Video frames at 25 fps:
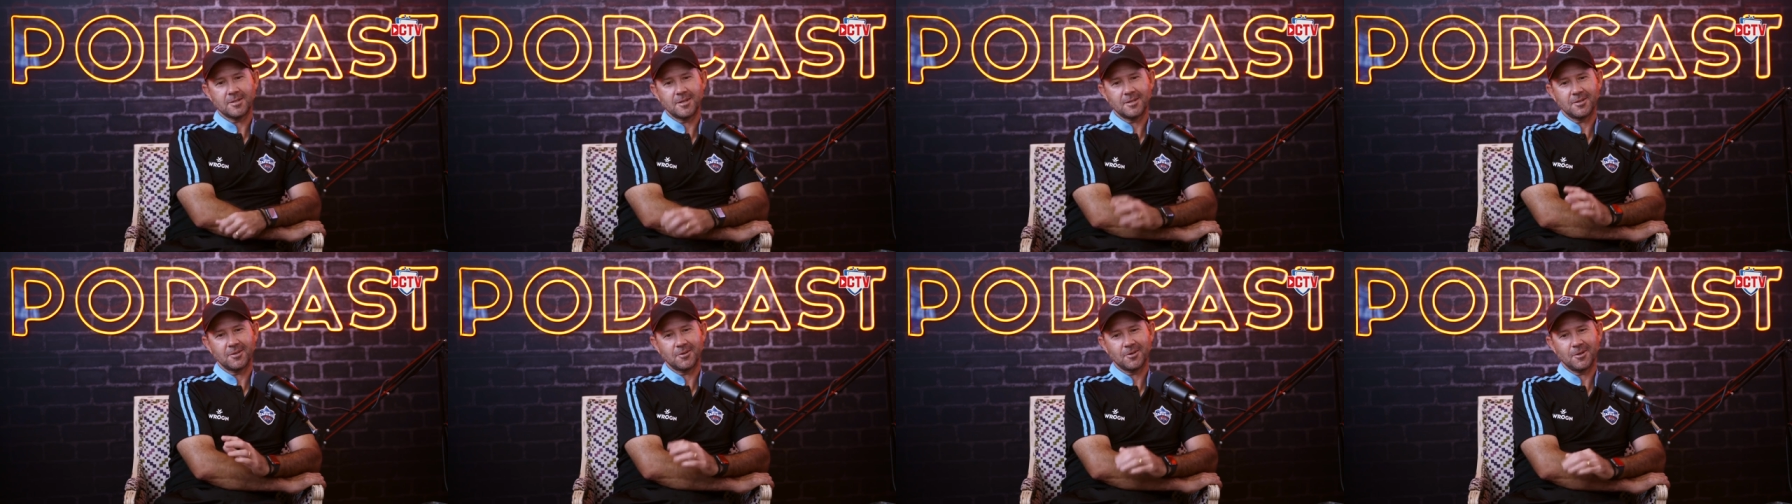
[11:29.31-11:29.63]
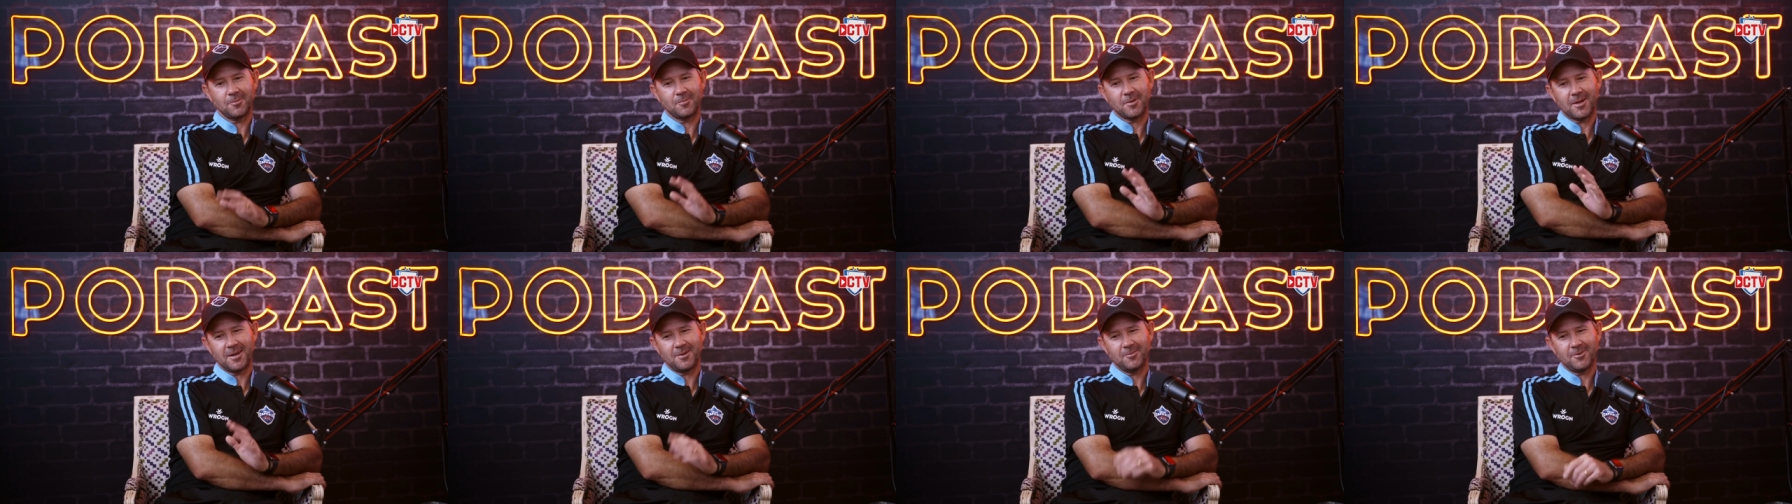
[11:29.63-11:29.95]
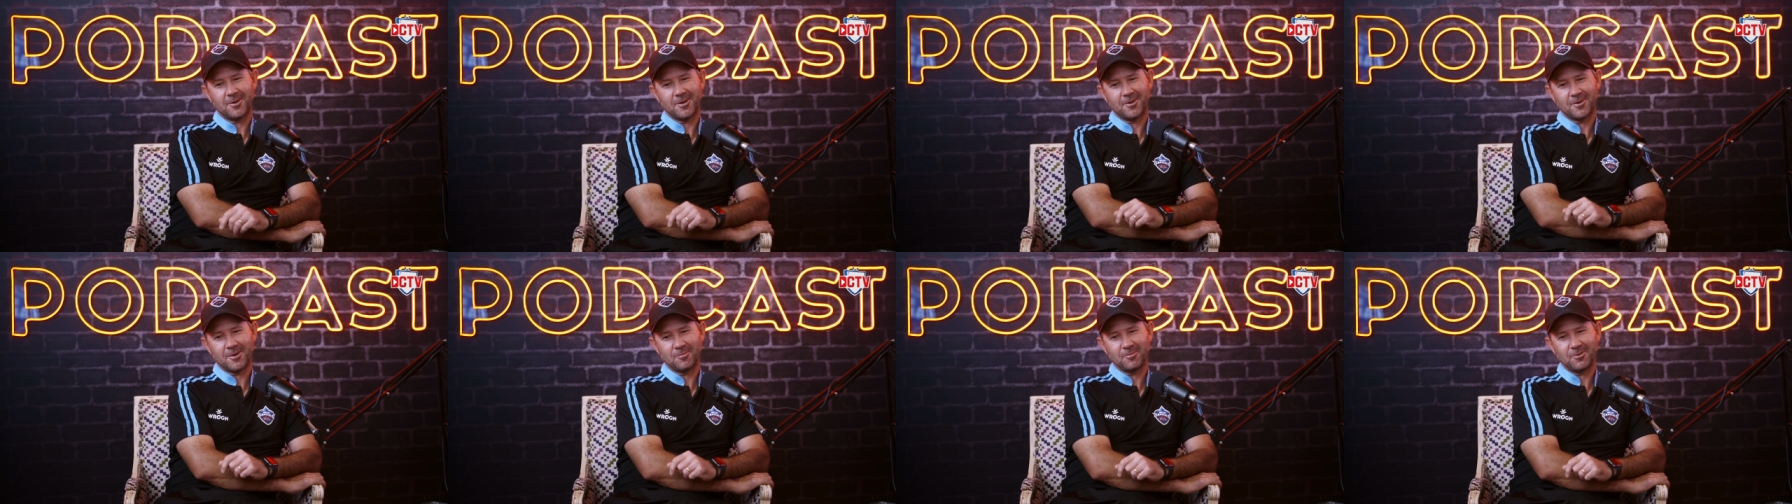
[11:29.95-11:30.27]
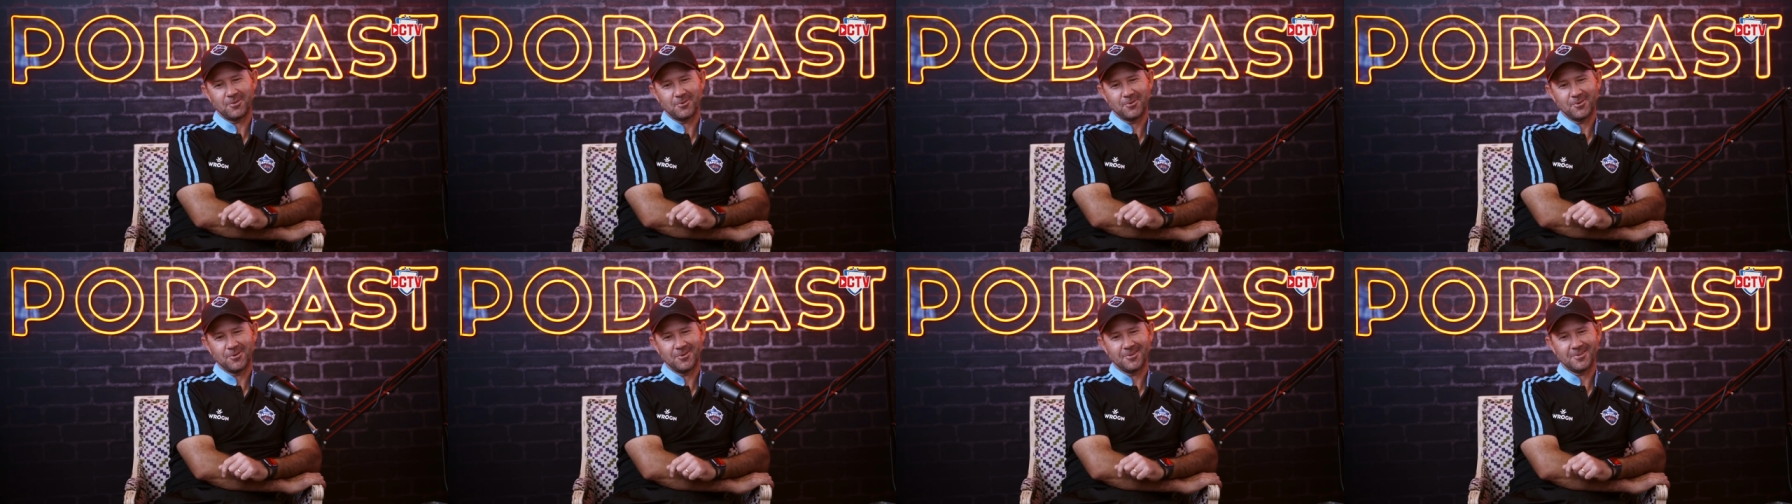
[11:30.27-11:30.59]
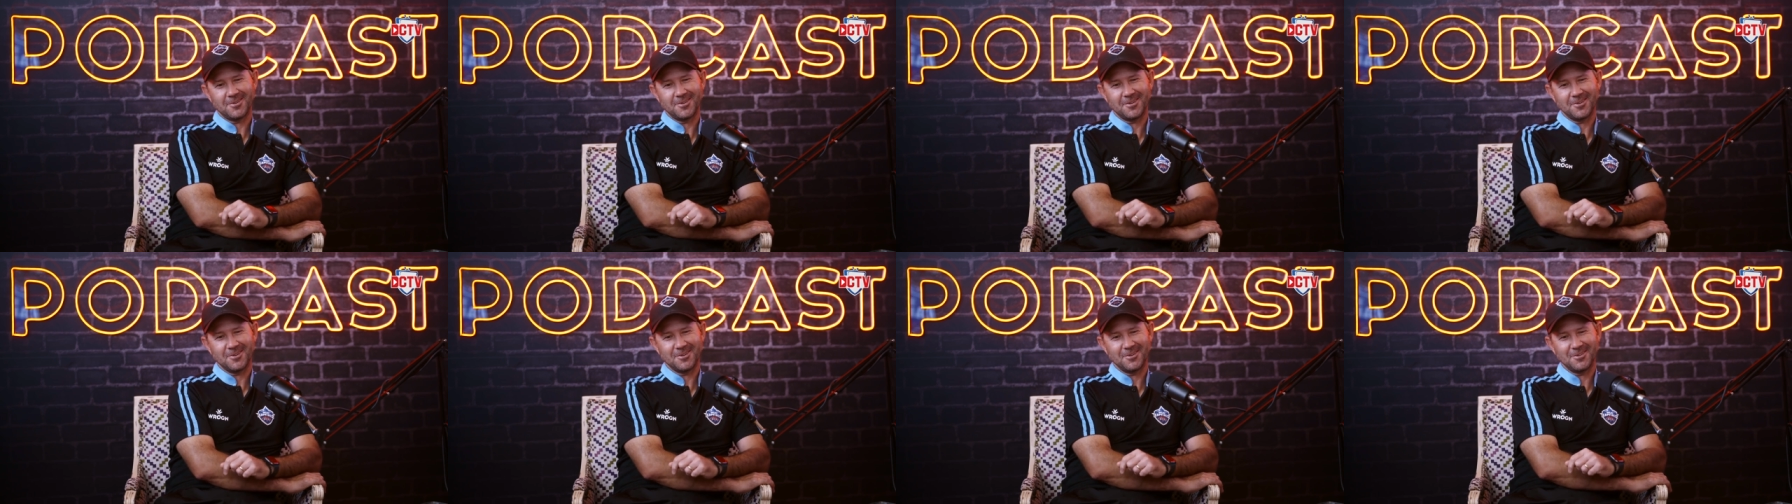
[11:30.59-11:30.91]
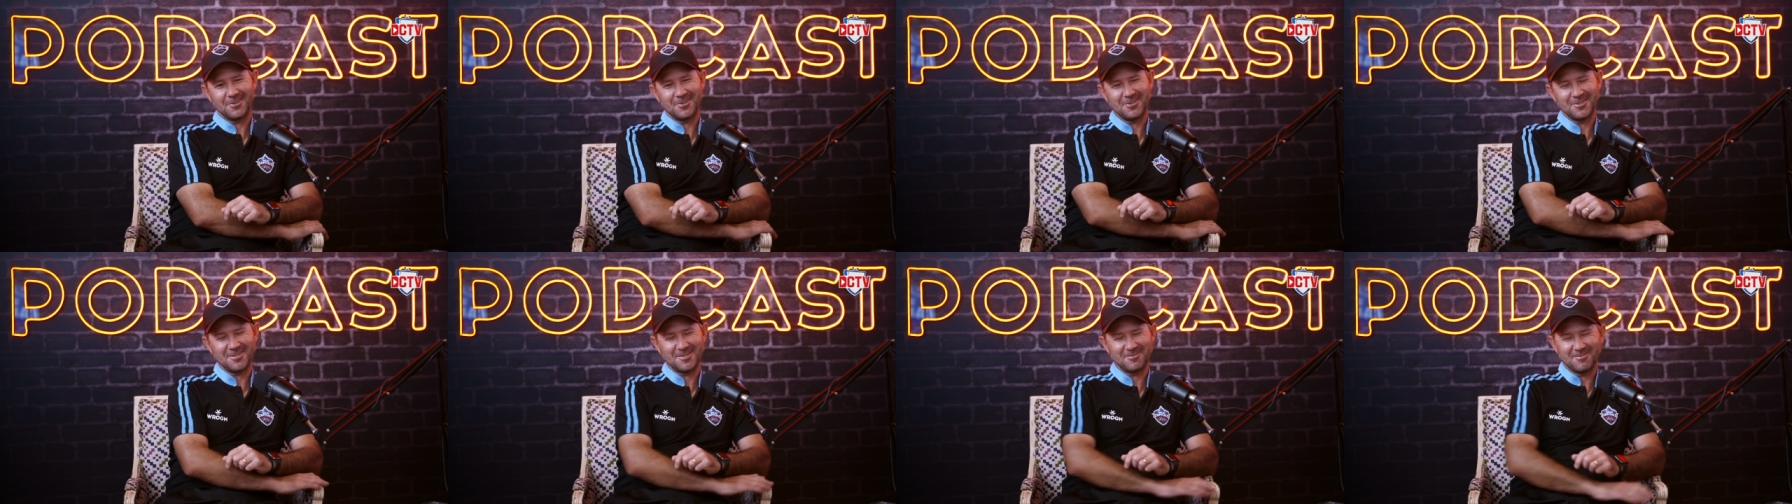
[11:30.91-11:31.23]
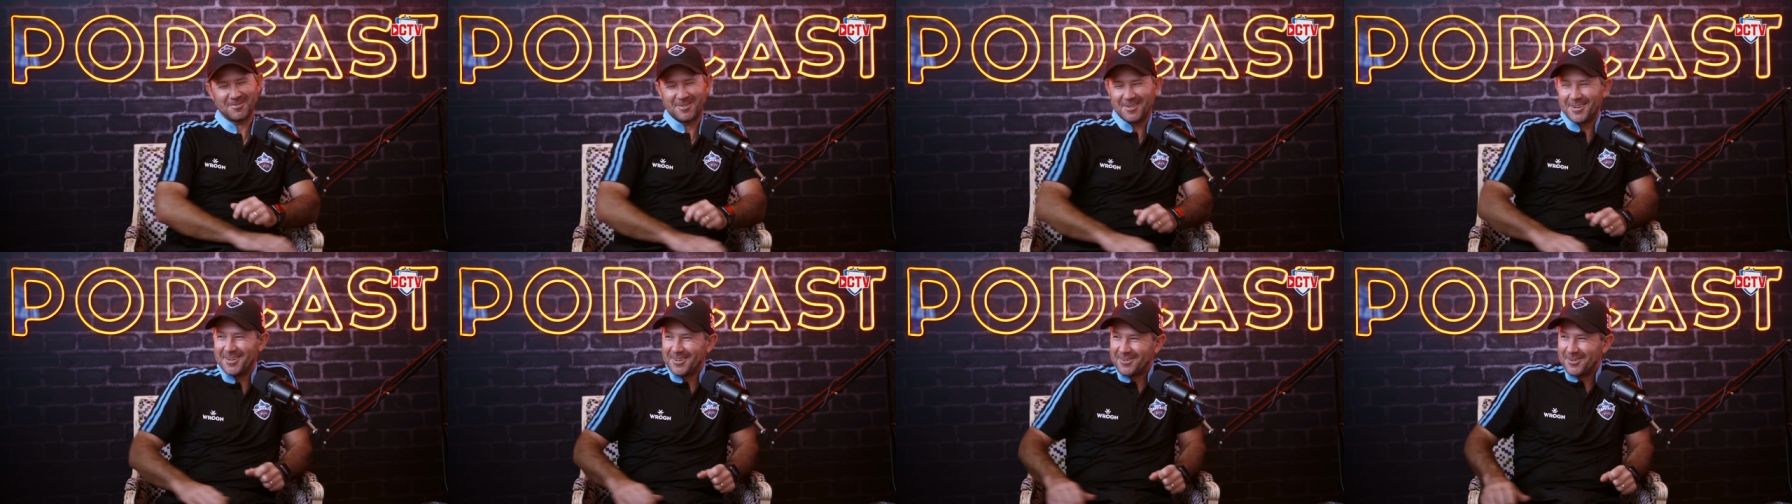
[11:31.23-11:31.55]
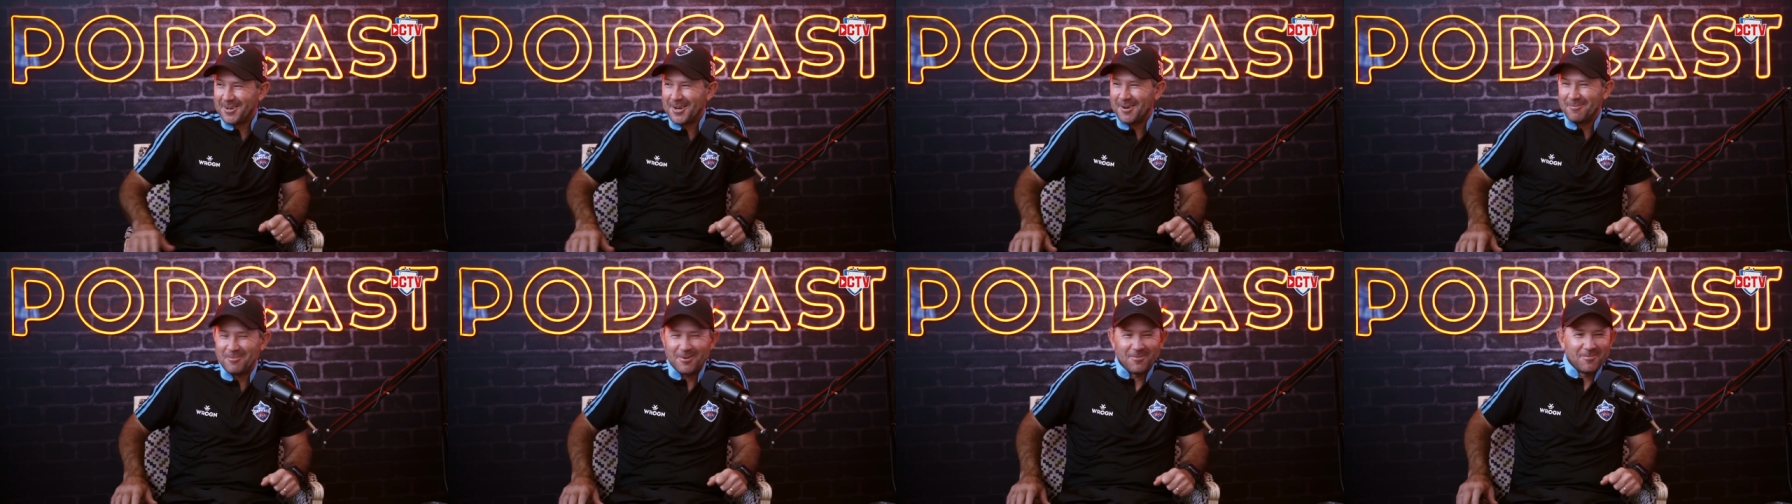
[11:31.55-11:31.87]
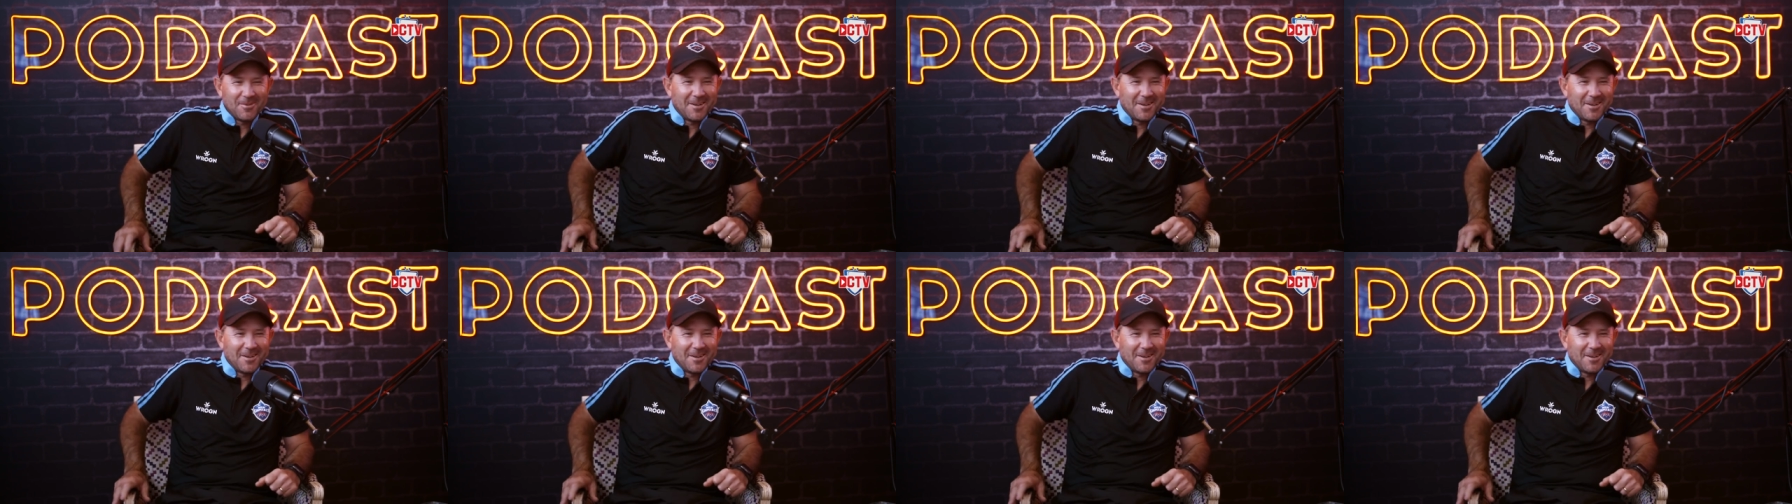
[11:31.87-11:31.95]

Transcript: saying you've got to bat him higher up the order and you've got to use him higher up.